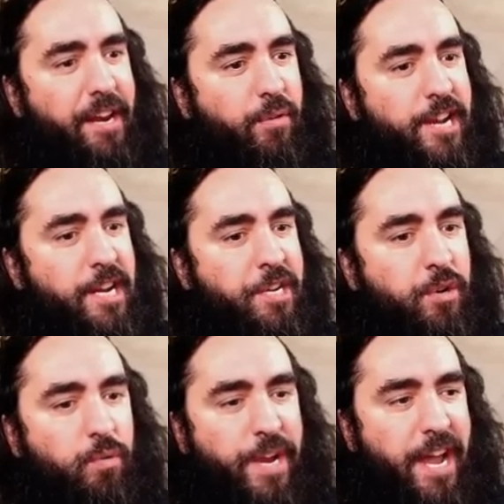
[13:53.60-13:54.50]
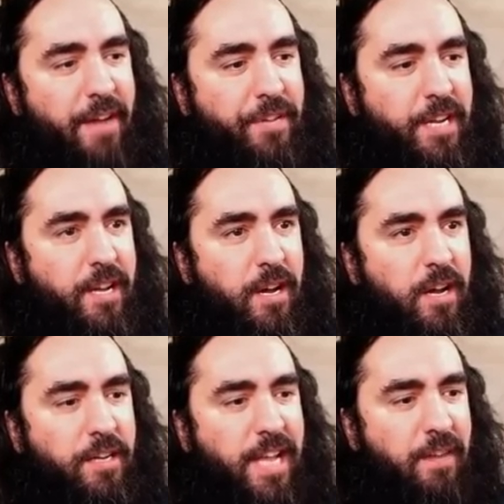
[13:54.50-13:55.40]
it. I really do. We have the
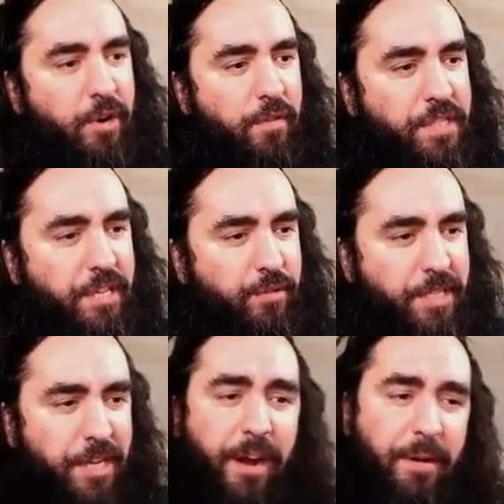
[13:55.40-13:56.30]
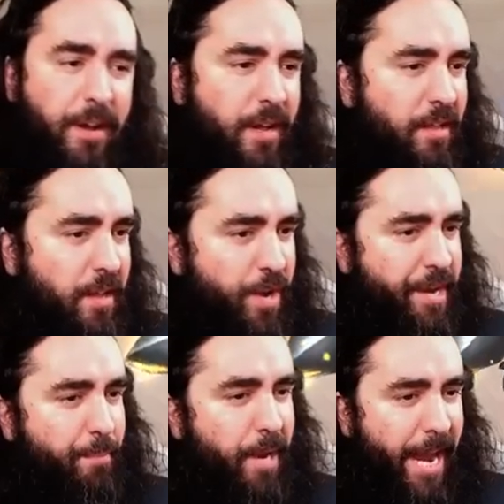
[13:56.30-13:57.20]
uh, of Secrets here that we
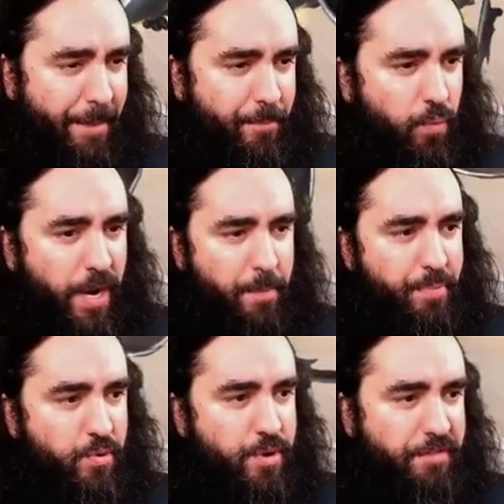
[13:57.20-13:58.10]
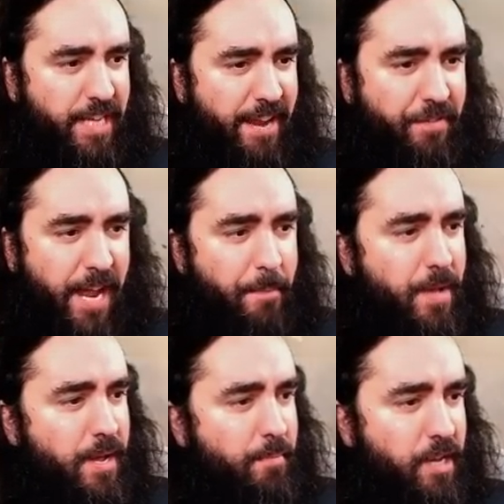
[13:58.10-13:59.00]
can play with a boon of safety.
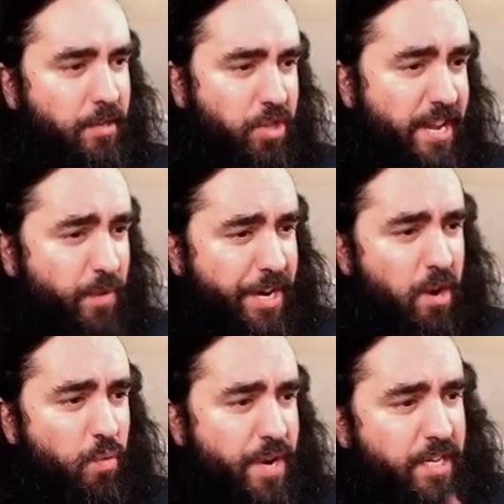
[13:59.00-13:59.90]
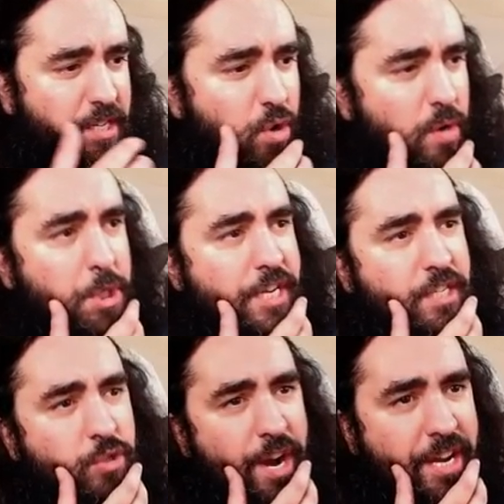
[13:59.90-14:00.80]
But I think we go with the
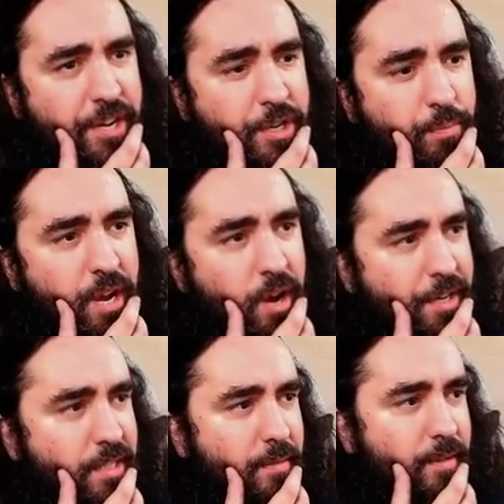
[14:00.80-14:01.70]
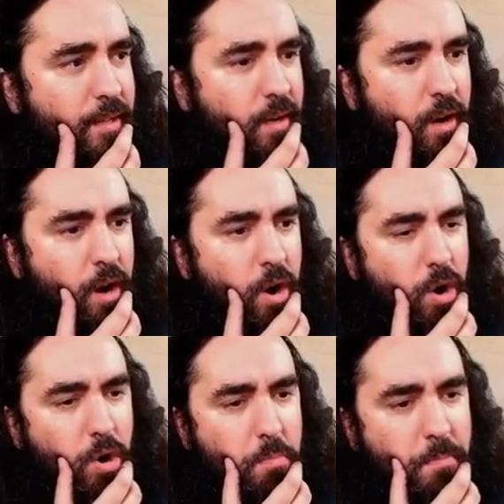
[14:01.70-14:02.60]
Stormchaser Drake here, to be honest.
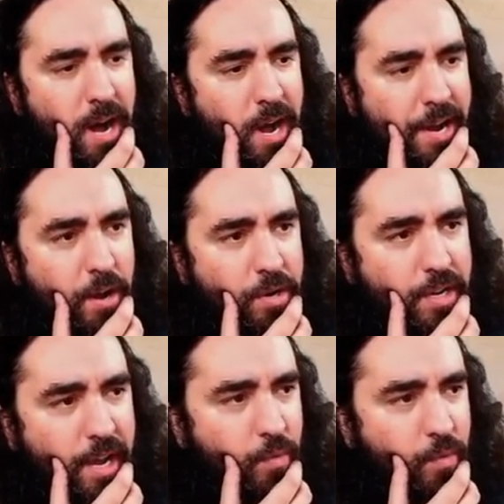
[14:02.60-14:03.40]
Oh my. Okay,